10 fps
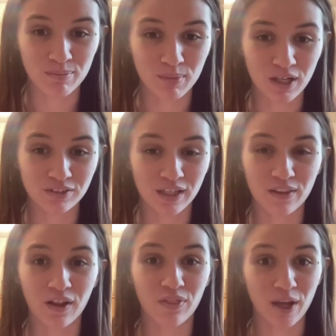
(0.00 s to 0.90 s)
I thought they
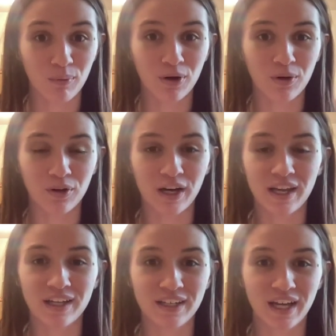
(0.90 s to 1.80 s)
were all great and
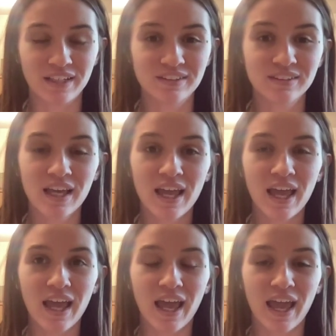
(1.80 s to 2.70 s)
nice.
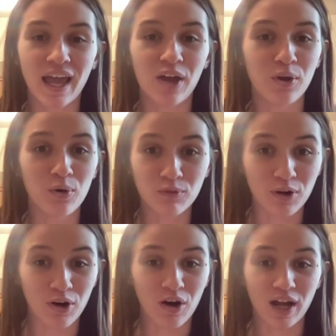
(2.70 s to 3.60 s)
And overall, I
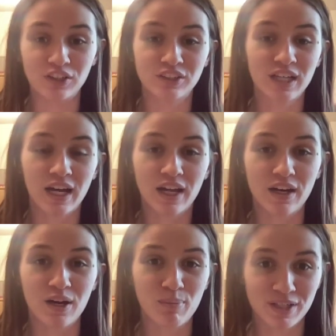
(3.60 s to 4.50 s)
just had an
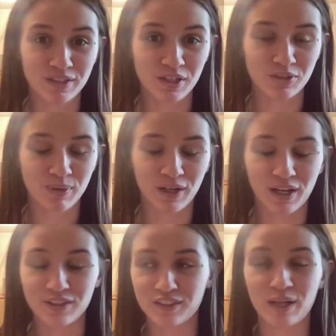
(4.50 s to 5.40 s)
amazing experience, and I
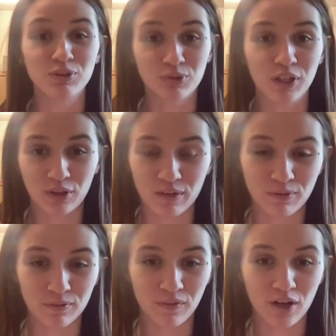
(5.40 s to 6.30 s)
was really grateful for the
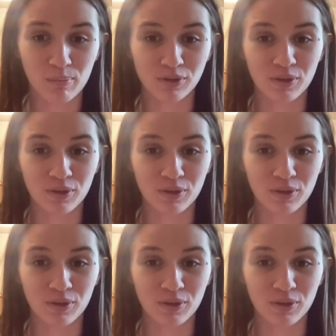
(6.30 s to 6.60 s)
opportunity.